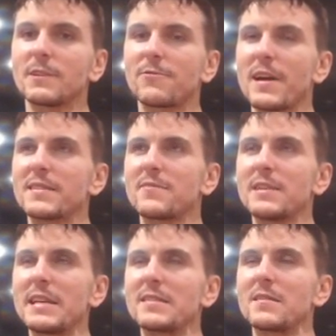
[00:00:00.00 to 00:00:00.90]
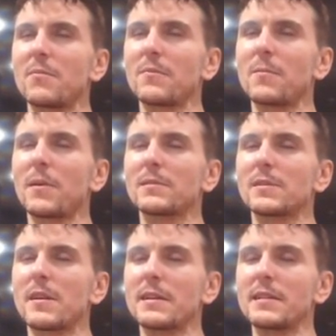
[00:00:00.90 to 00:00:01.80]
Phrase of need, the bottle
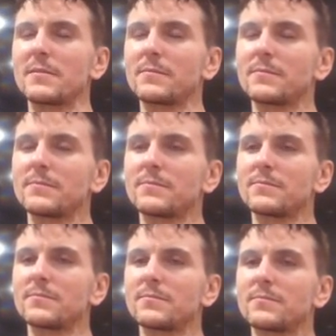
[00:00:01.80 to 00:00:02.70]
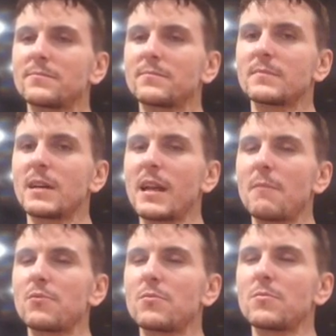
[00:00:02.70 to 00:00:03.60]
that I need.
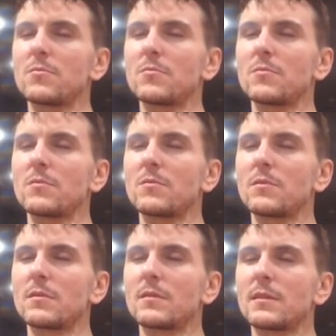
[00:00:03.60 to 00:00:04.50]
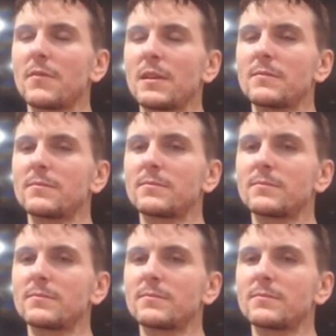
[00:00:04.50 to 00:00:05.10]
La bouteille. Lovely.